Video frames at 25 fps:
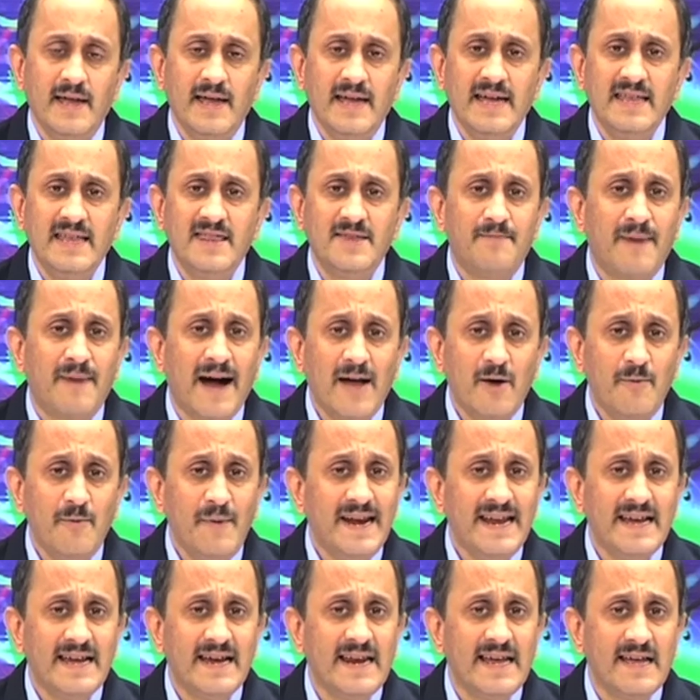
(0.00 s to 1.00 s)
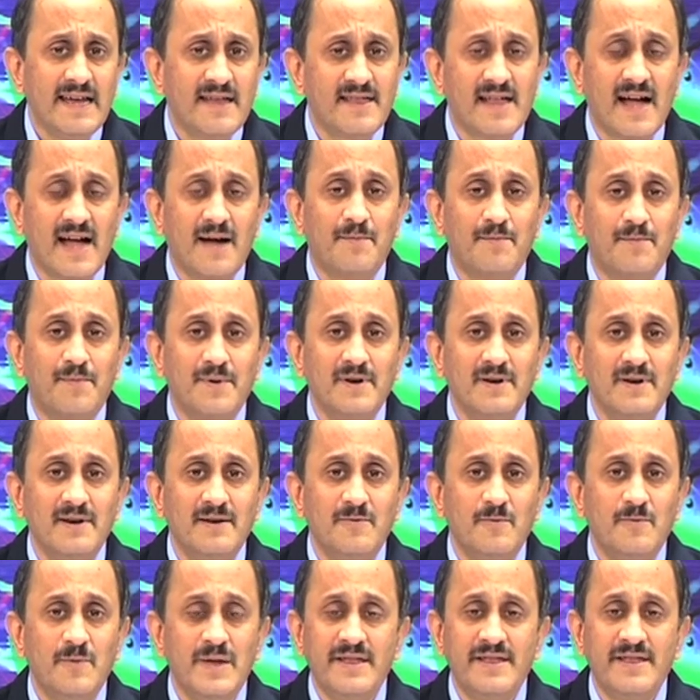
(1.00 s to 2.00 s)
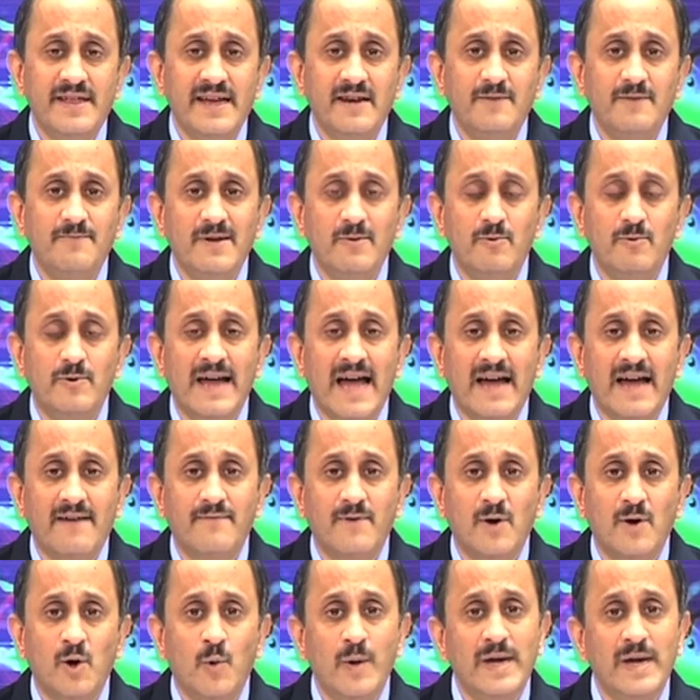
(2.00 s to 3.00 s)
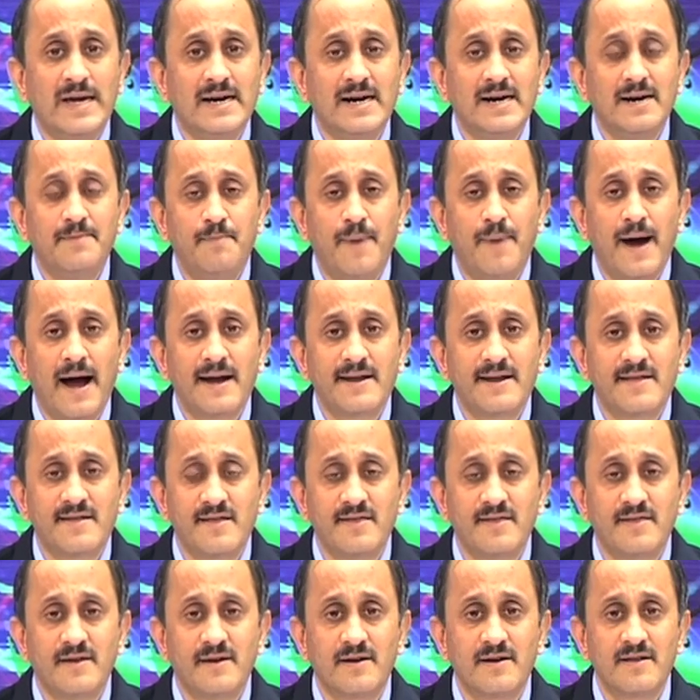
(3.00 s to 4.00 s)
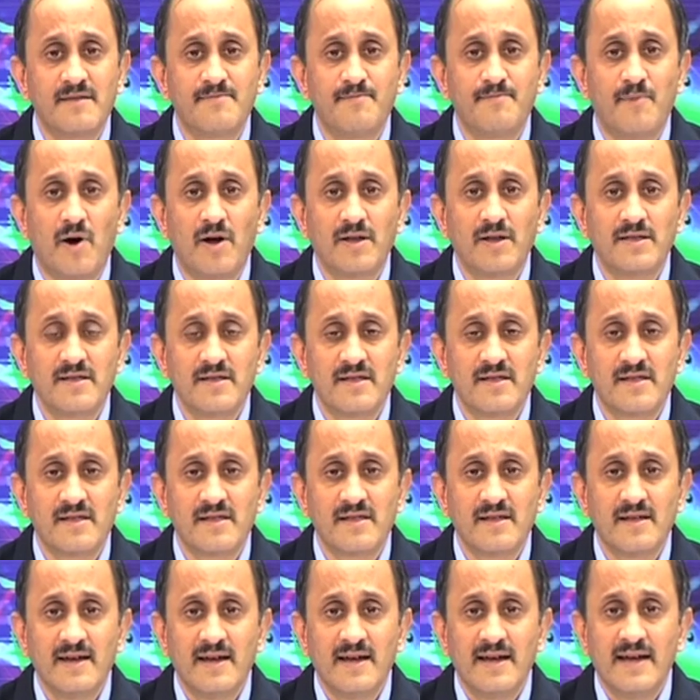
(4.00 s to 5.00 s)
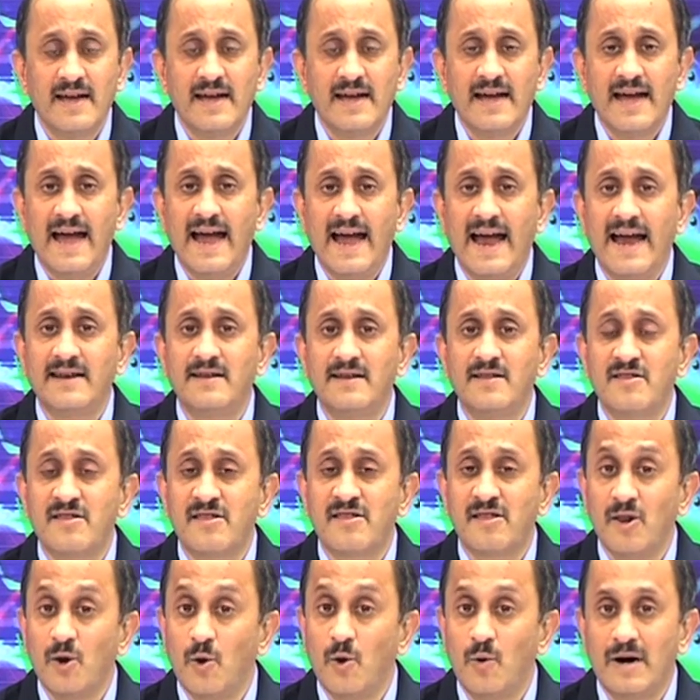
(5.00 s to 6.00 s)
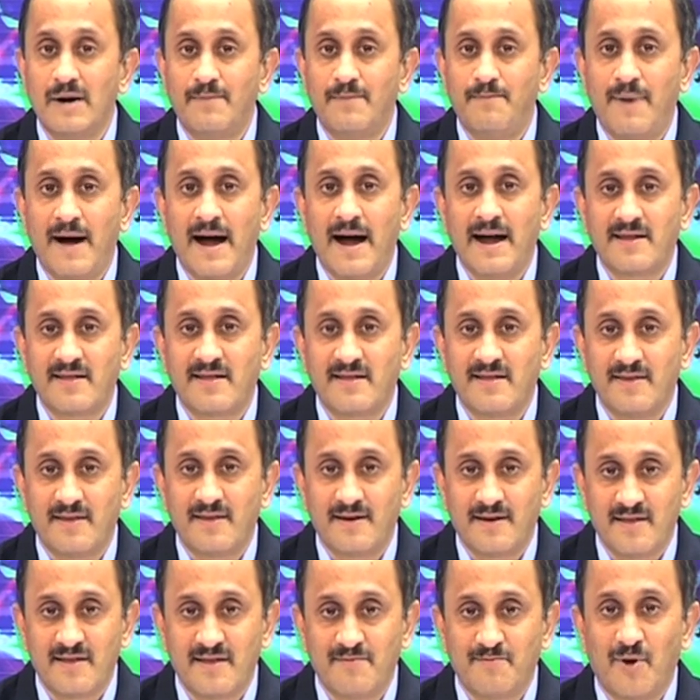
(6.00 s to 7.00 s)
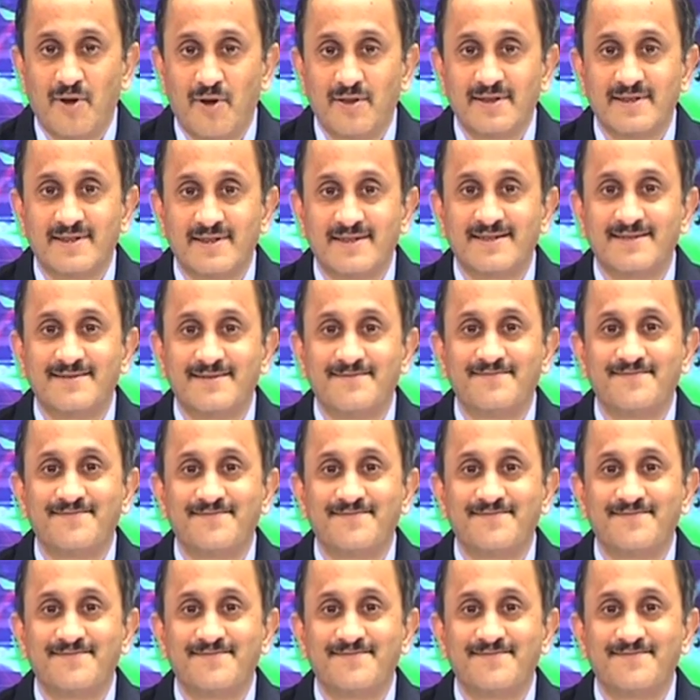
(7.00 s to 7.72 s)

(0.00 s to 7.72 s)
In the biomedical example, we said we would have quicker parts in the response and slower parts in the response.